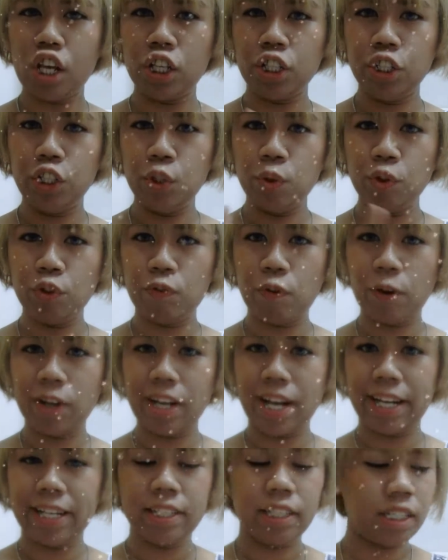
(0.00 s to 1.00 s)
use for
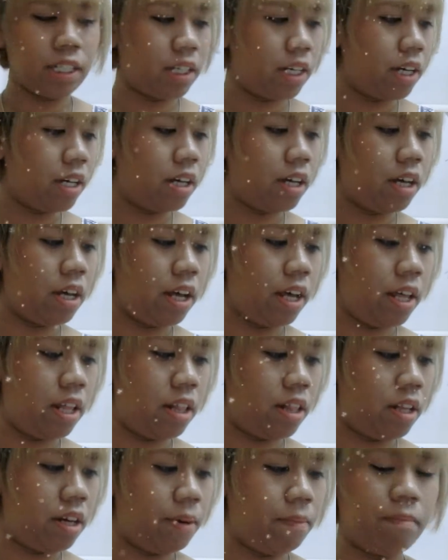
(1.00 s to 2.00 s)
night,
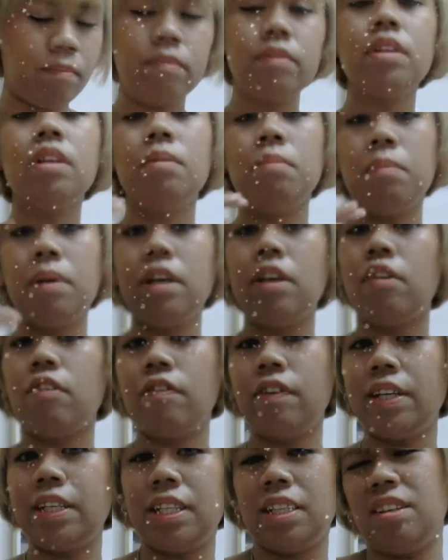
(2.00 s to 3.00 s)
and make your
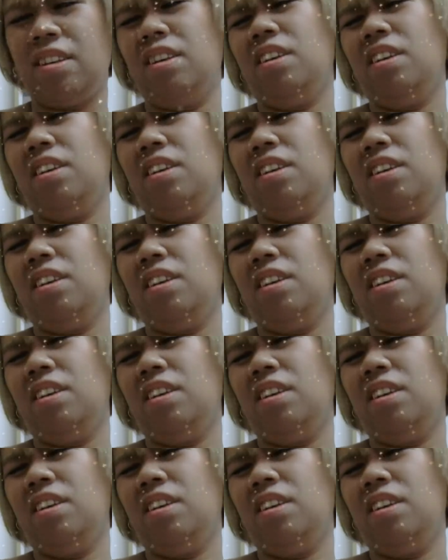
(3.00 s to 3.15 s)
face.